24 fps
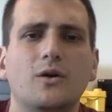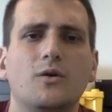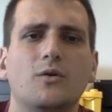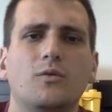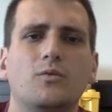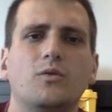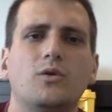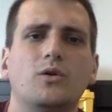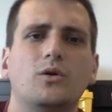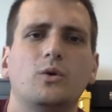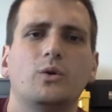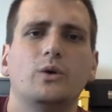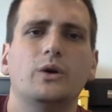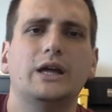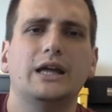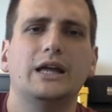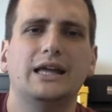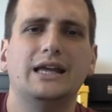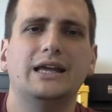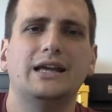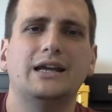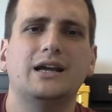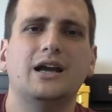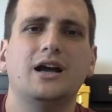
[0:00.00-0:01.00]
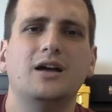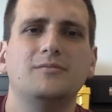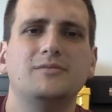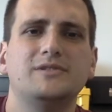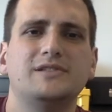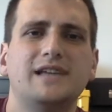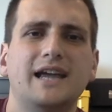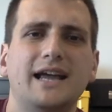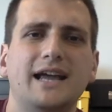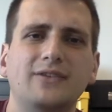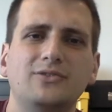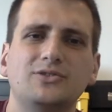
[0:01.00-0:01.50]
Well, it comes
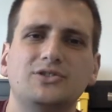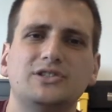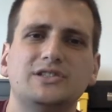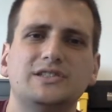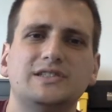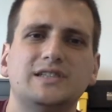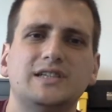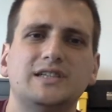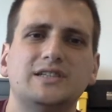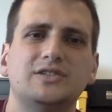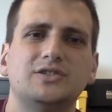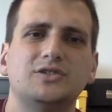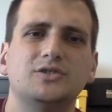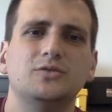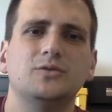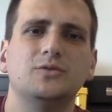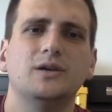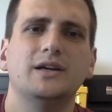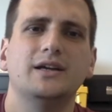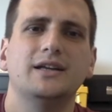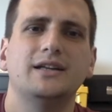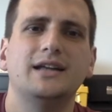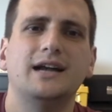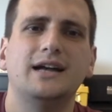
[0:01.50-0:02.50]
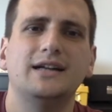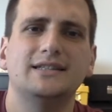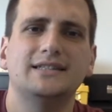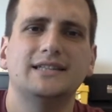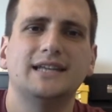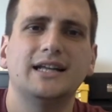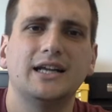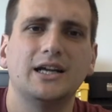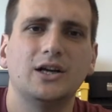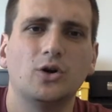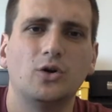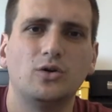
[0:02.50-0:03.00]
down, she says, to not
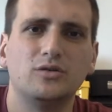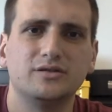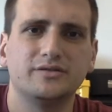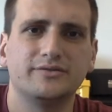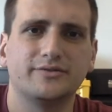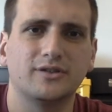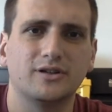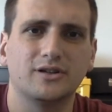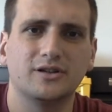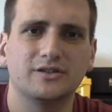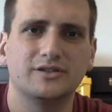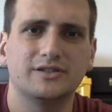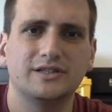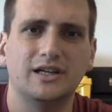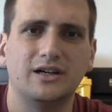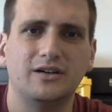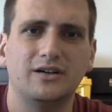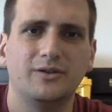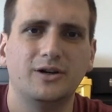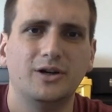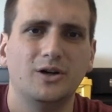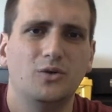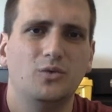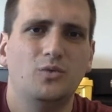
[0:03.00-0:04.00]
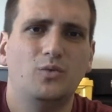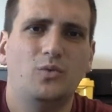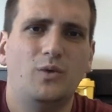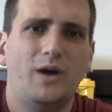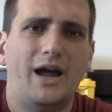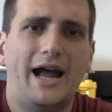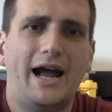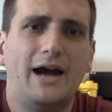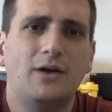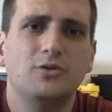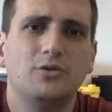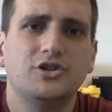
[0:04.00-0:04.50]
setting goals for herself.
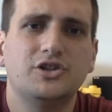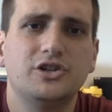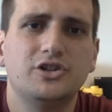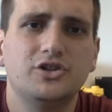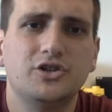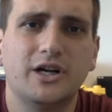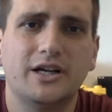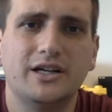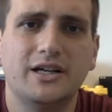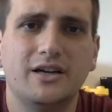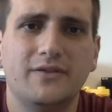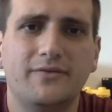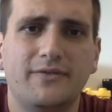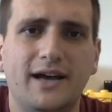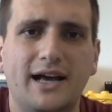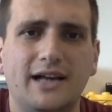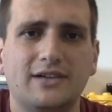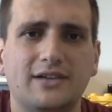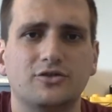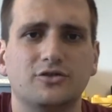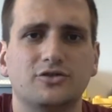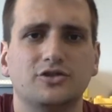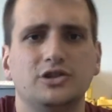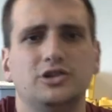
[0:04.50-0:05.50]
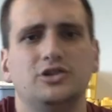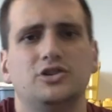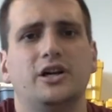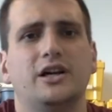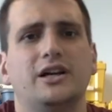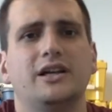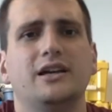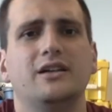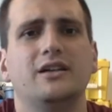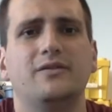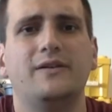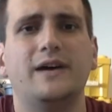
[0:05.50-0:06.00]
How is she trying to get faster? Is she trying
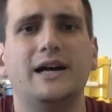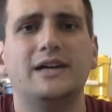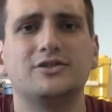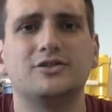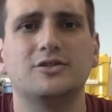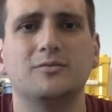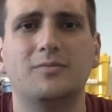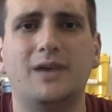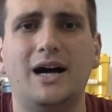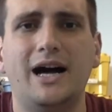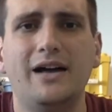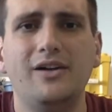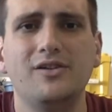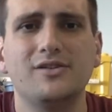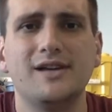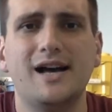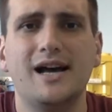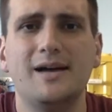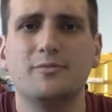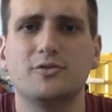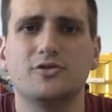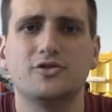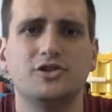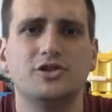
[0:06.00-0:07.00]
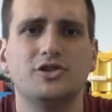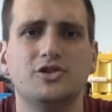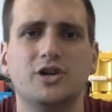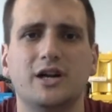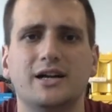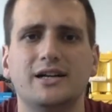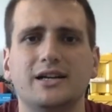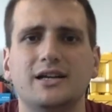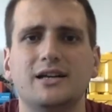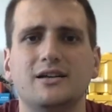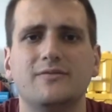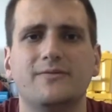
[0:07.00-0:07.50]
to get a faster mile time, or is she
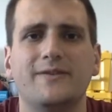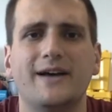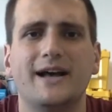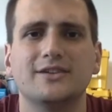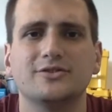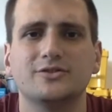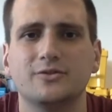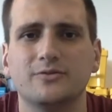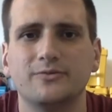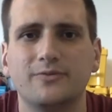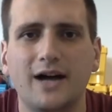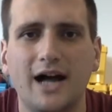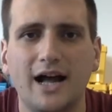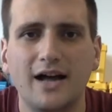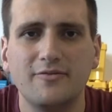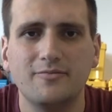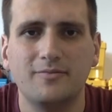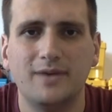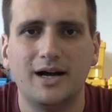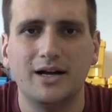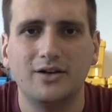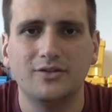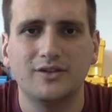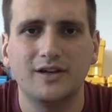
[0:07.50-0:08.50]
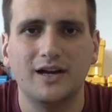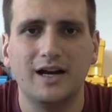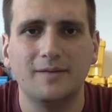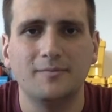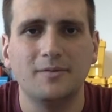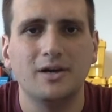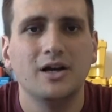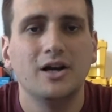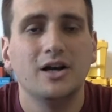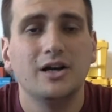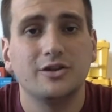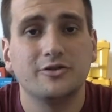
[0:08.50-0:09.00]
trying to get a faster 5-mile time?
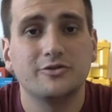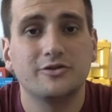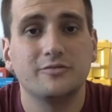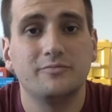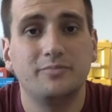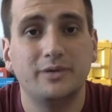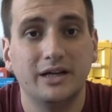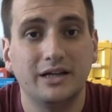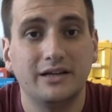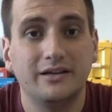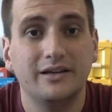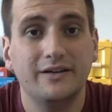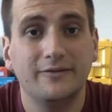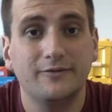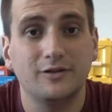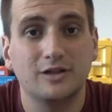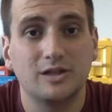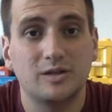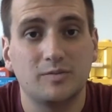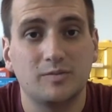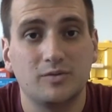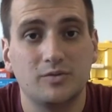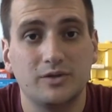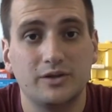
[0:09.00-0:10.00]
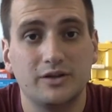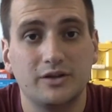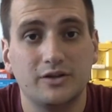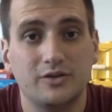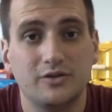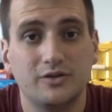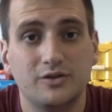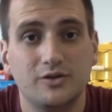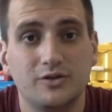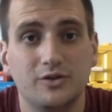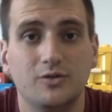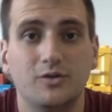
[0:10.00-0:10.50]
There's a big difference between
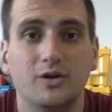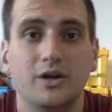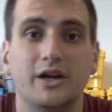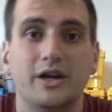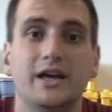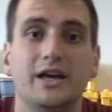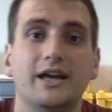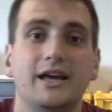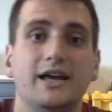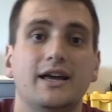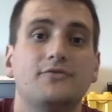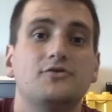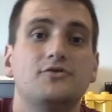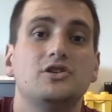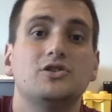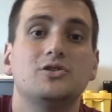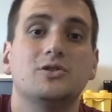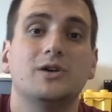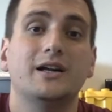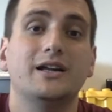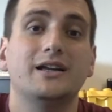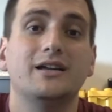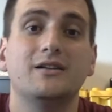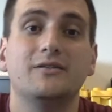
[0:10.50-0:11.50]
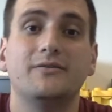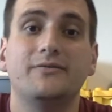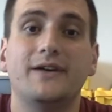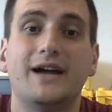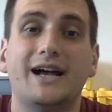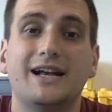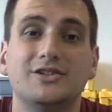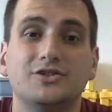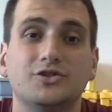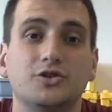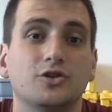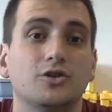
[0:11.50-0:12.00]
those two. If she's trying to get a
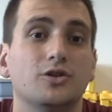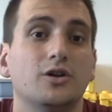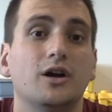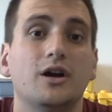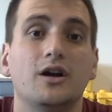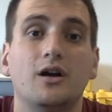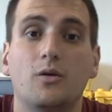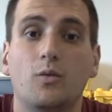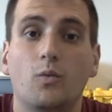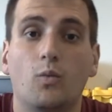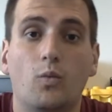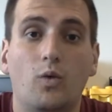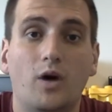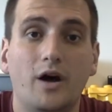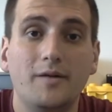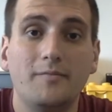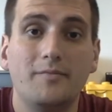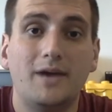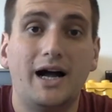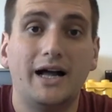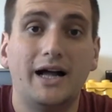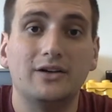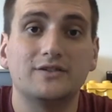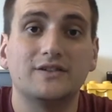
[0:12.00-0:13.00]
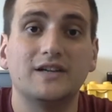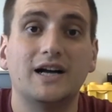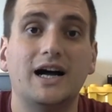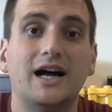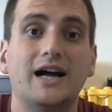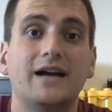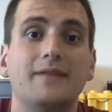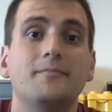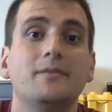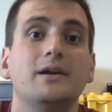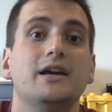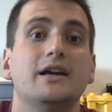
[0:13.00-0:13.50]
faster 1-mile
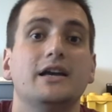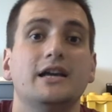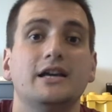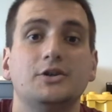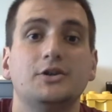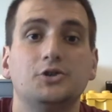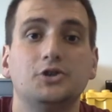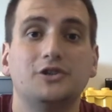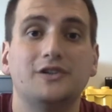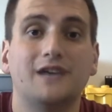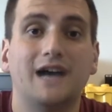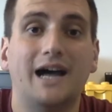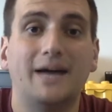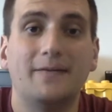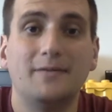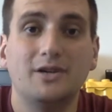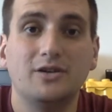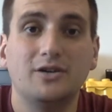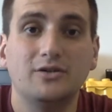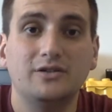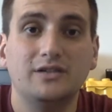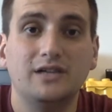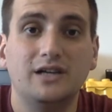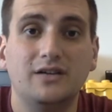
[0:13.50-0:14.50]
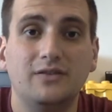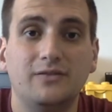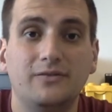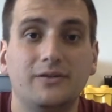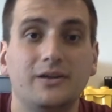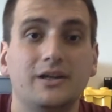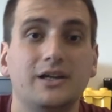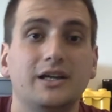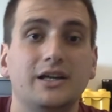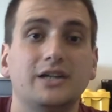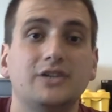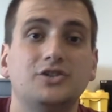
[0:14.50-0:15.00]
time, is she timing herself?
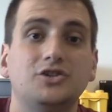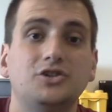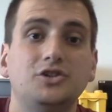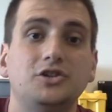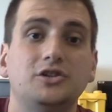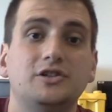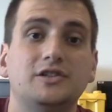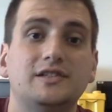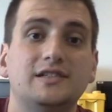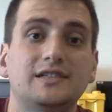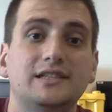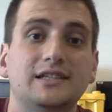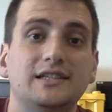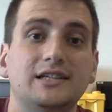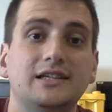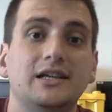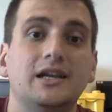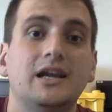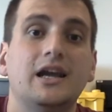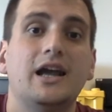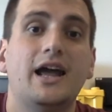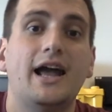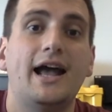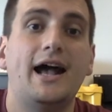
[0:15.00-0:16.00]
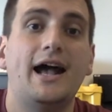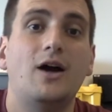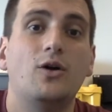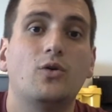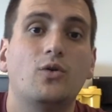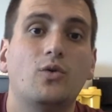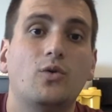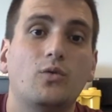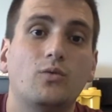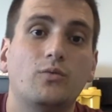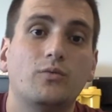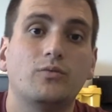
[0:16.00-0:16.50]
Is she seeing
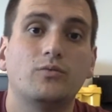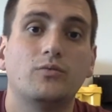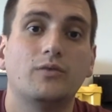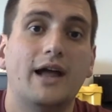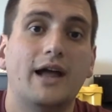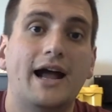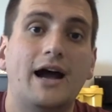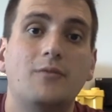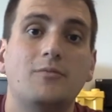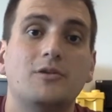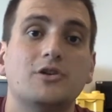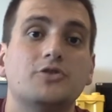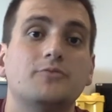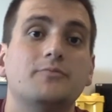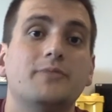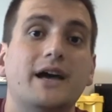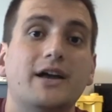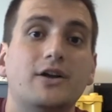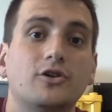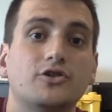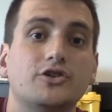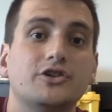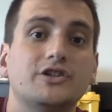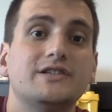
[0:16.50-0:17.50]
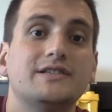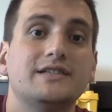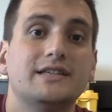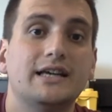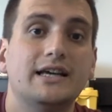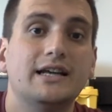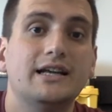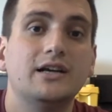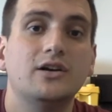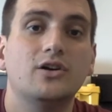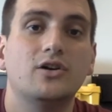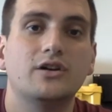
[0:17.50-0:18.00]
how much better she's
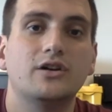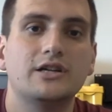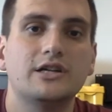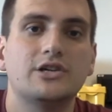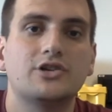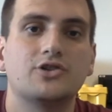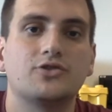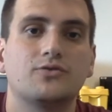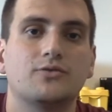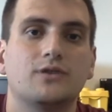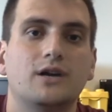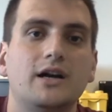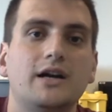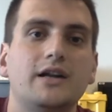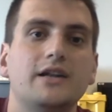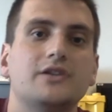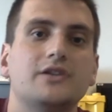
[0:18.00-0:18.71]
getting on each run?